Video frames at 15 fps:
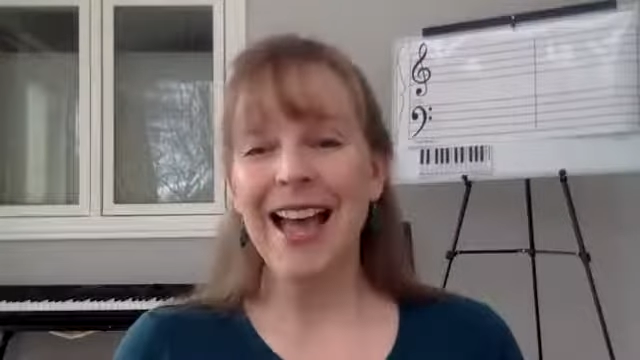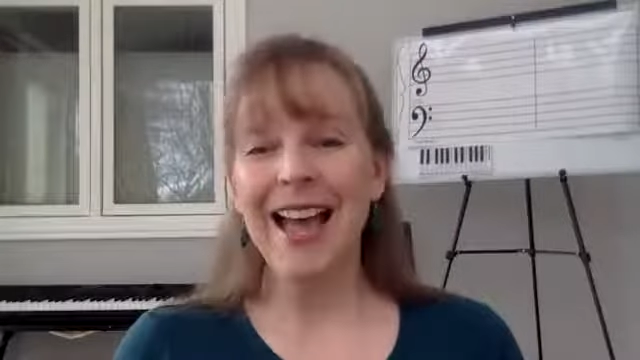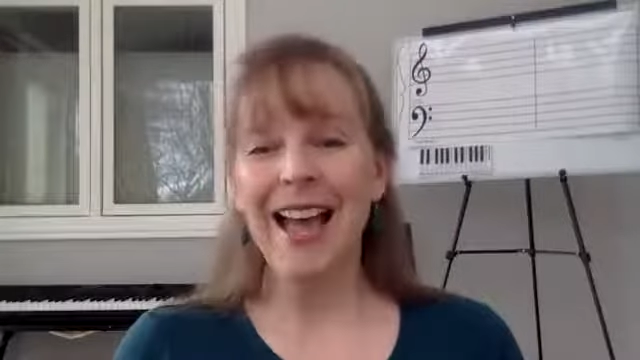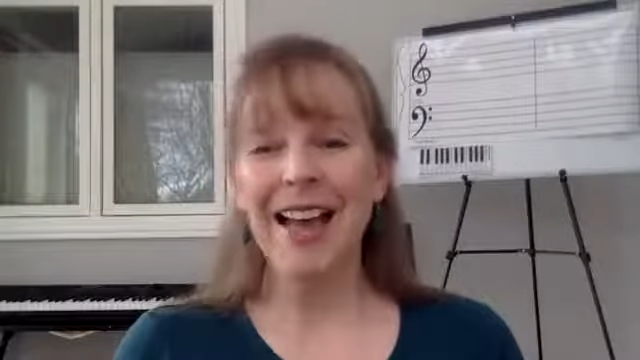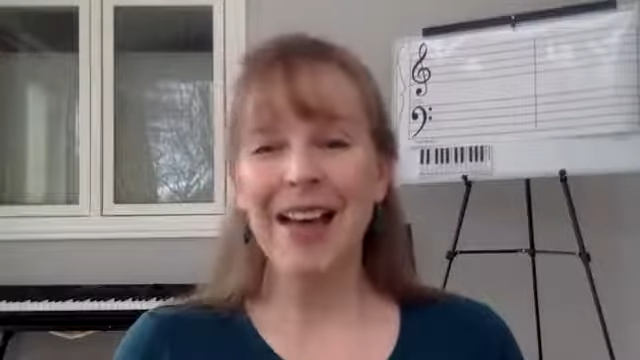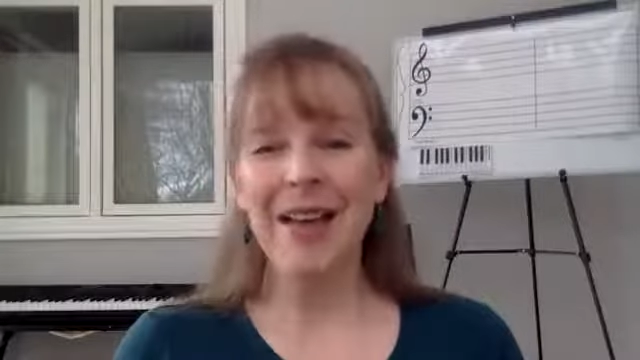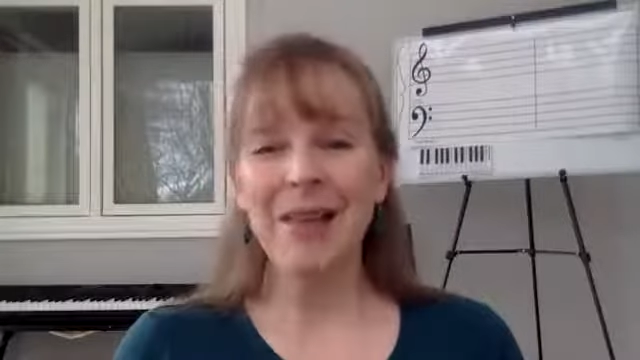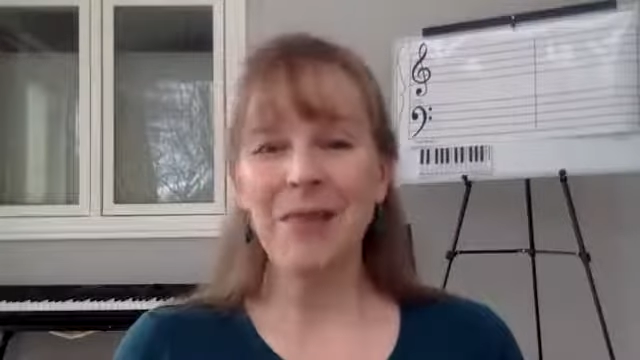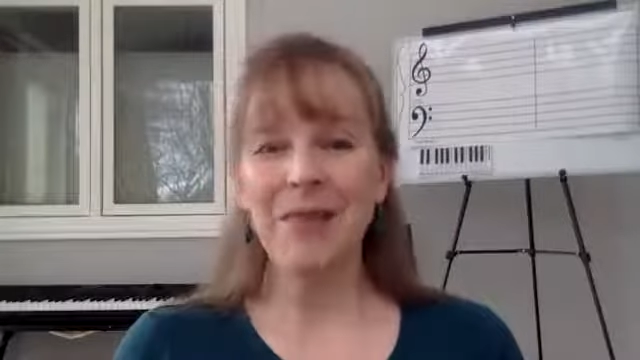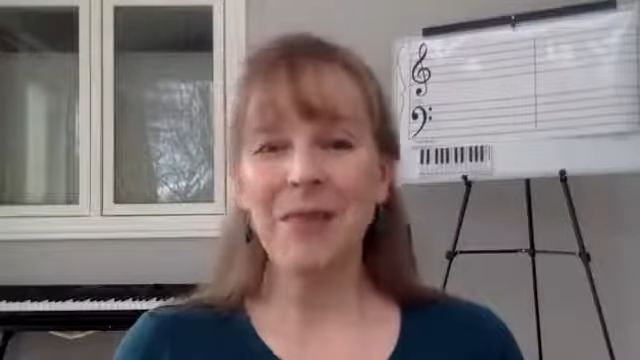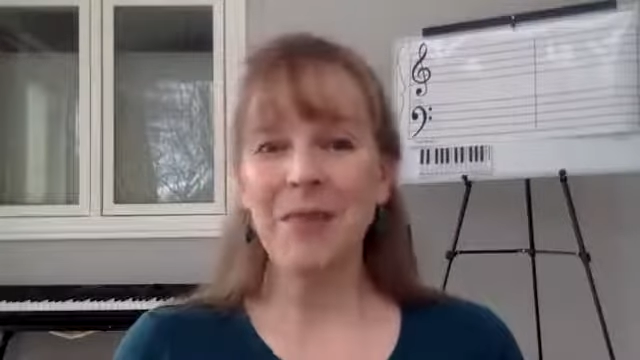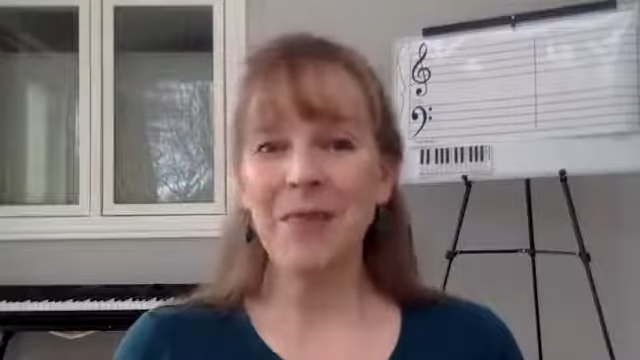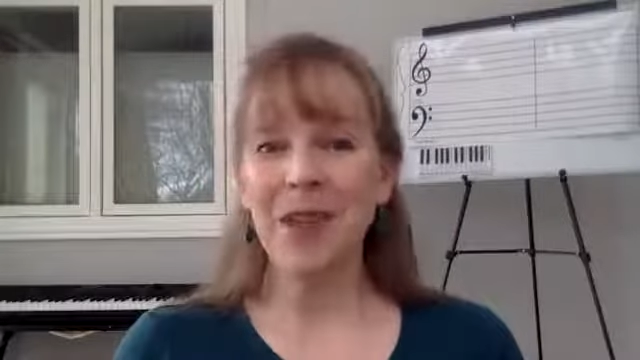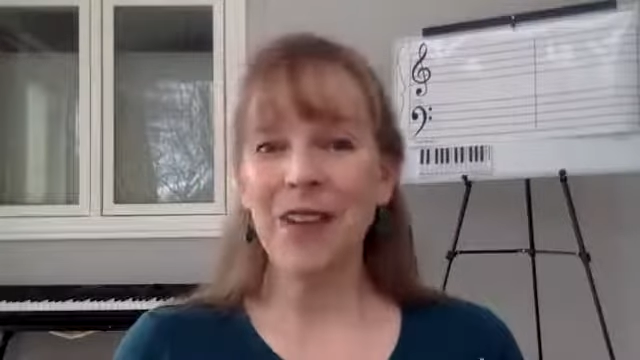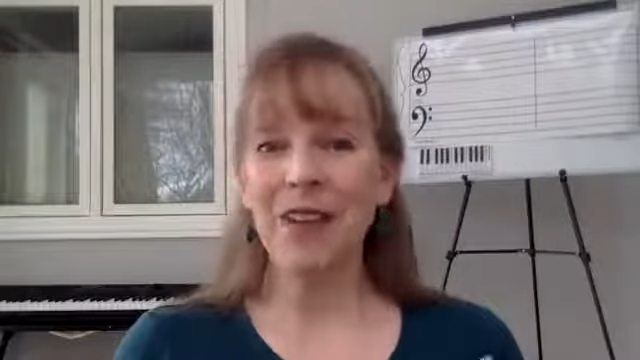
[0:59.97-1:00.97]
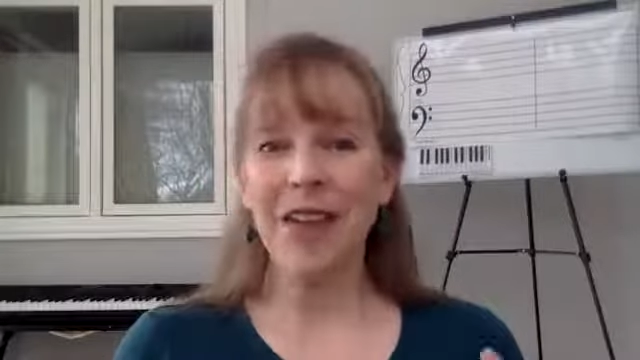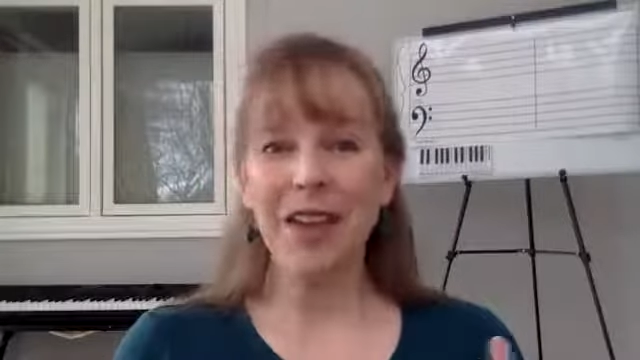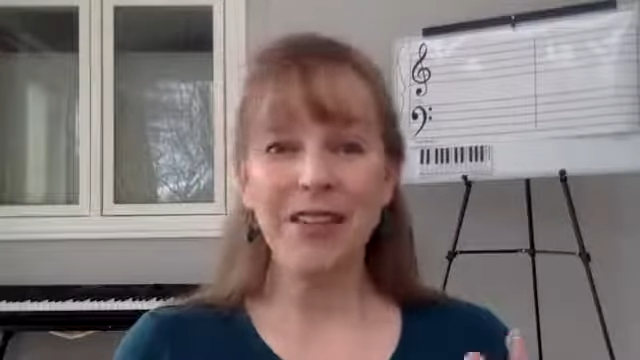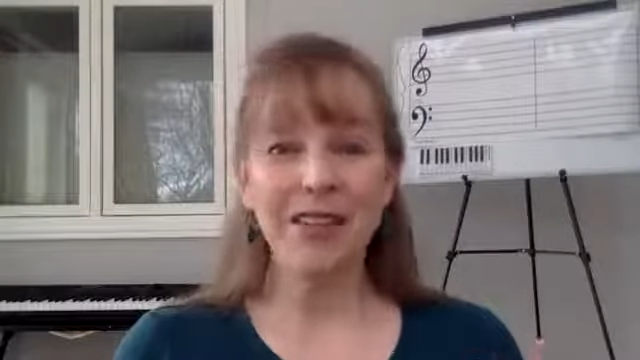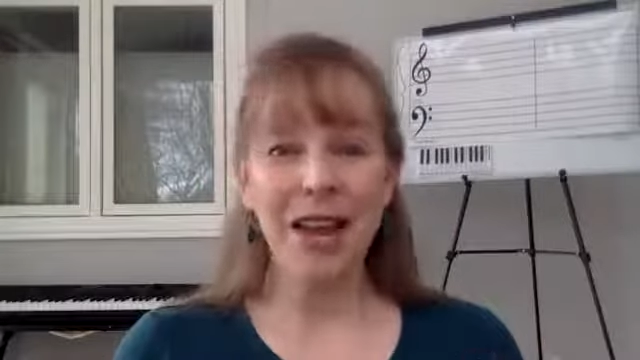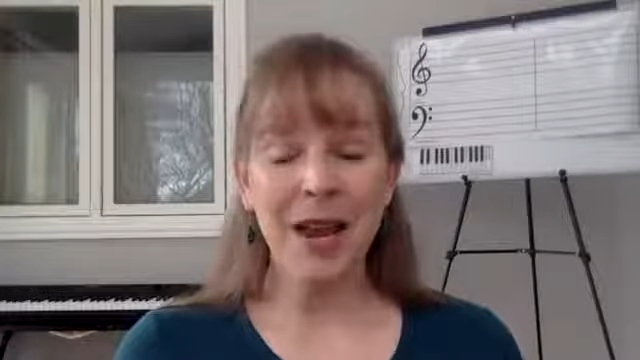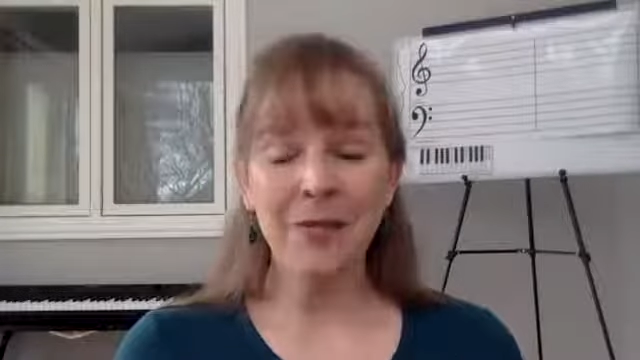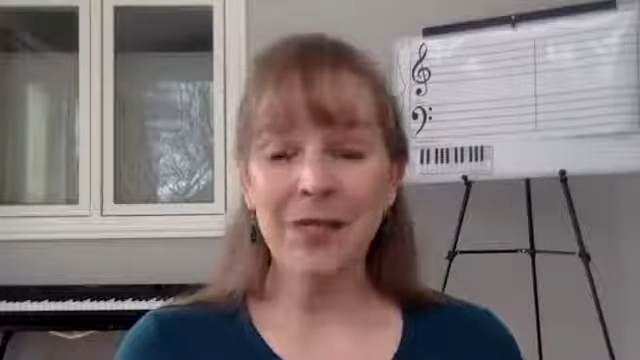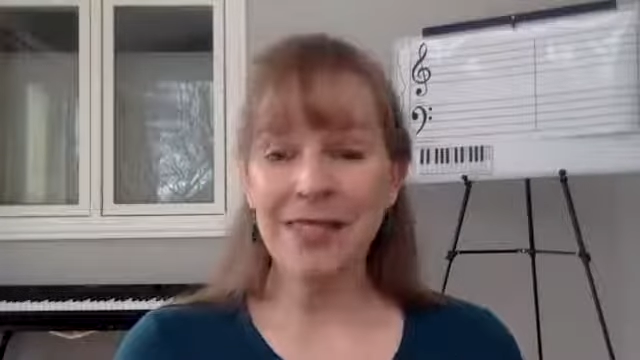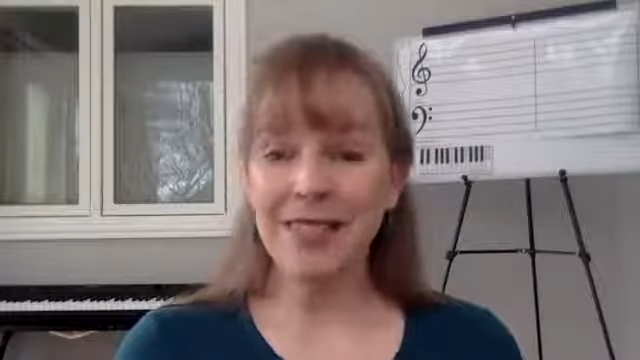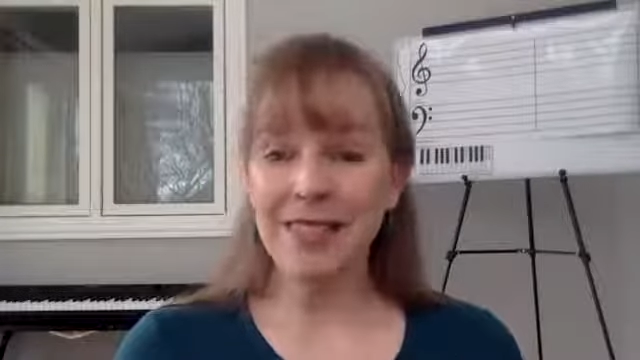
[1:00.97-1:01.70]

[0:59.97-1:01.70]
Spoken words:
A lot of times the